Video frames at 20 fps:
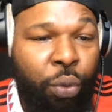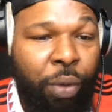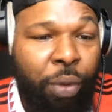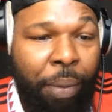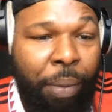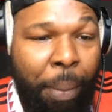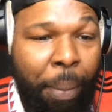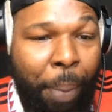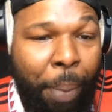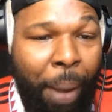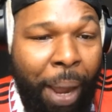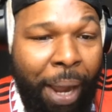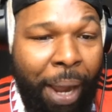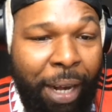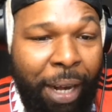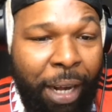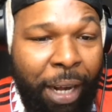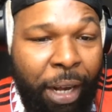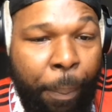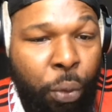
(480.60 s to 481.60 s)
from the
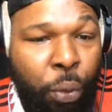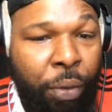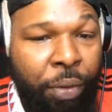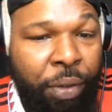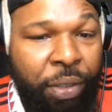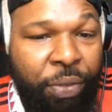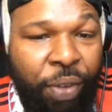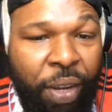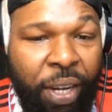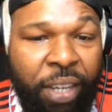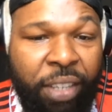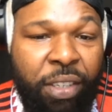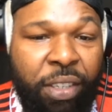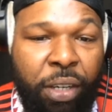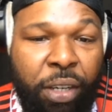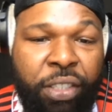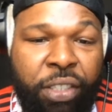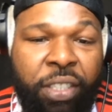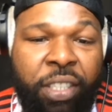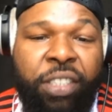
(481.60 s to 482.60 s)
backline a pool of defenders
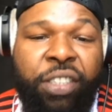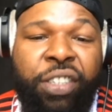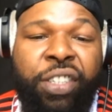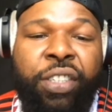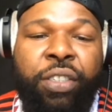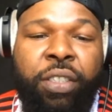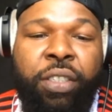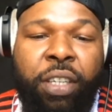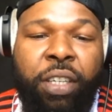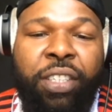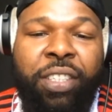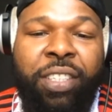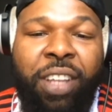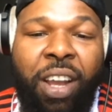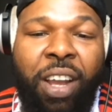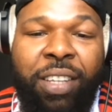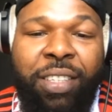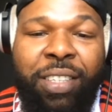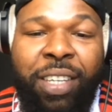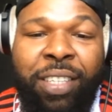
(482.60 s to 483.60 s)
consisting of such
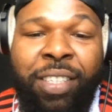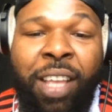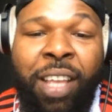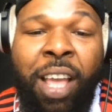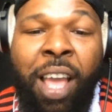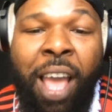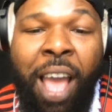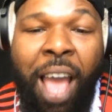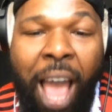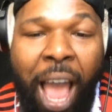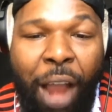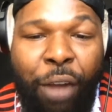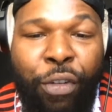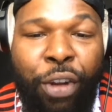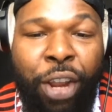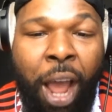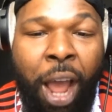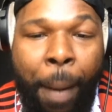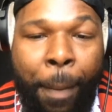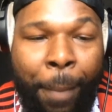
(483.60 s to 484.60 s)
stars as Harry
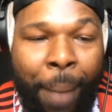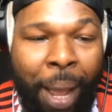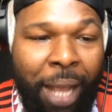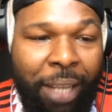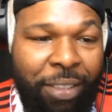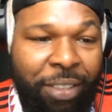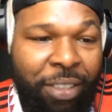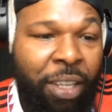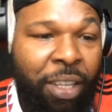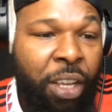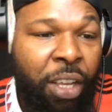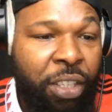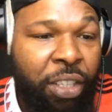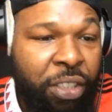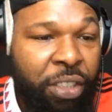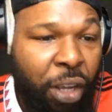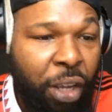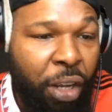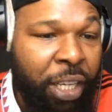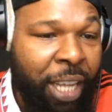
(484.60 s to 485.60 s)
Amass,
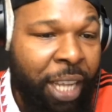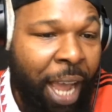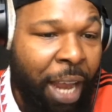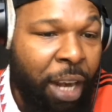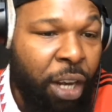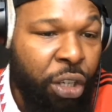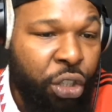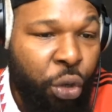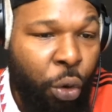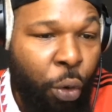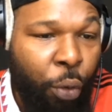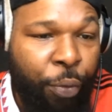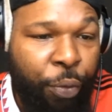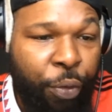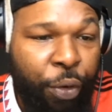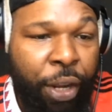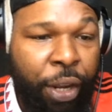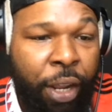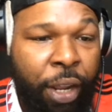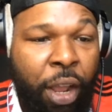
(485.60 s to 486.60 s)
Sonny
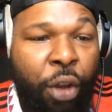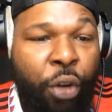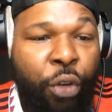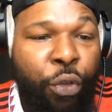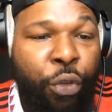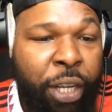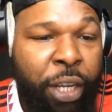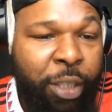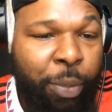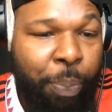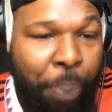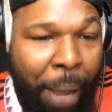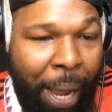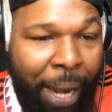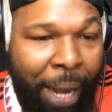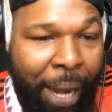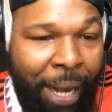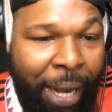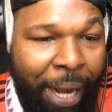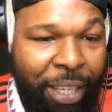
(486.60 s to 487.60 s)
Aljofree, Rhys
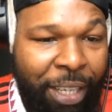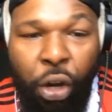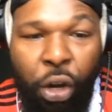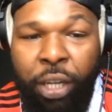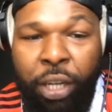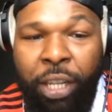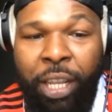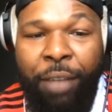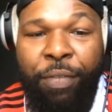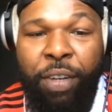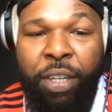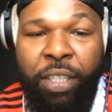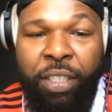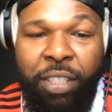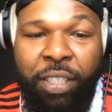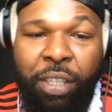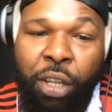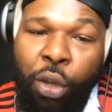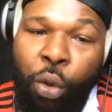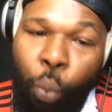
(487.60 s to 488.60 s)
Bennett, Jonny
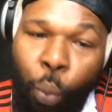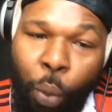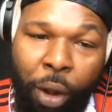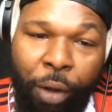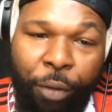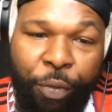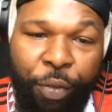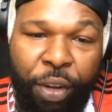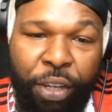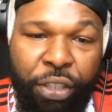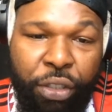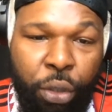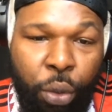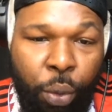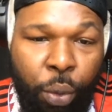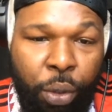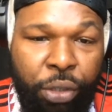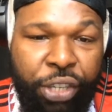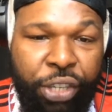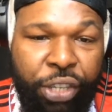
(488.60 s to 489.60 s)
Evans, Will Fish,
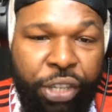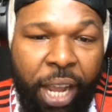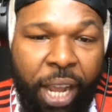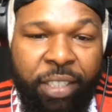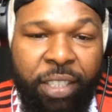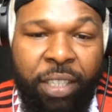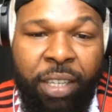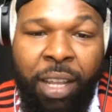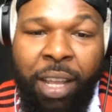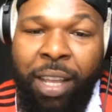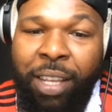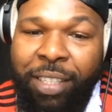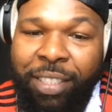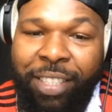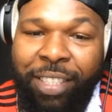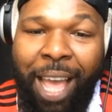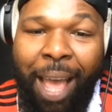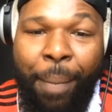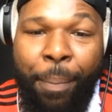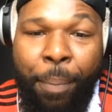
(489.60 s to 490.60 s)
Louis Jackson,
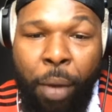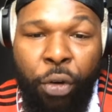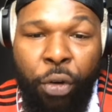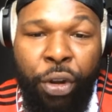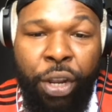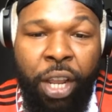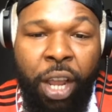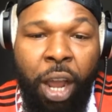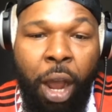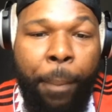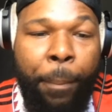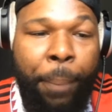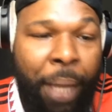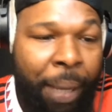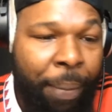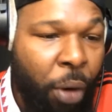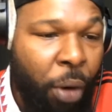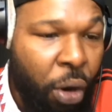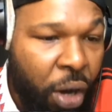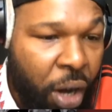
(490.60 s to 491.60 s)
Sam Murray, Habeeb
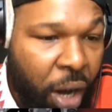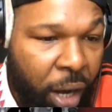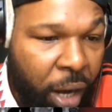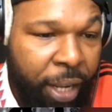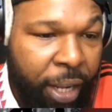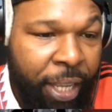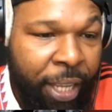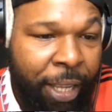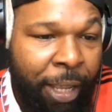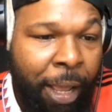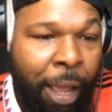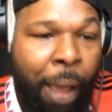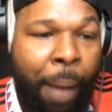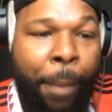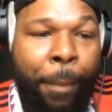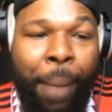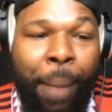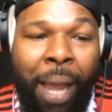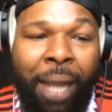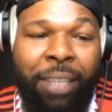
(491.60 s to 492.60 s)
Ogunneye,
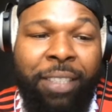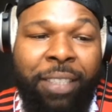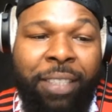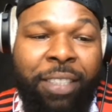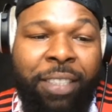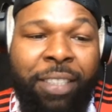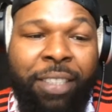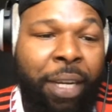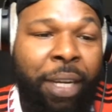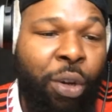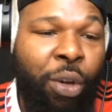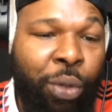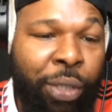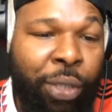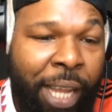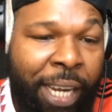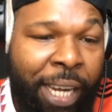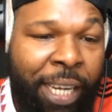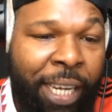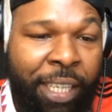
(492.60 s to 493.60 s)
Maximillian
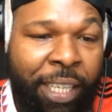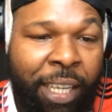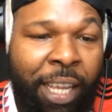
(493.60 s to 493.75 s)
Oyedele,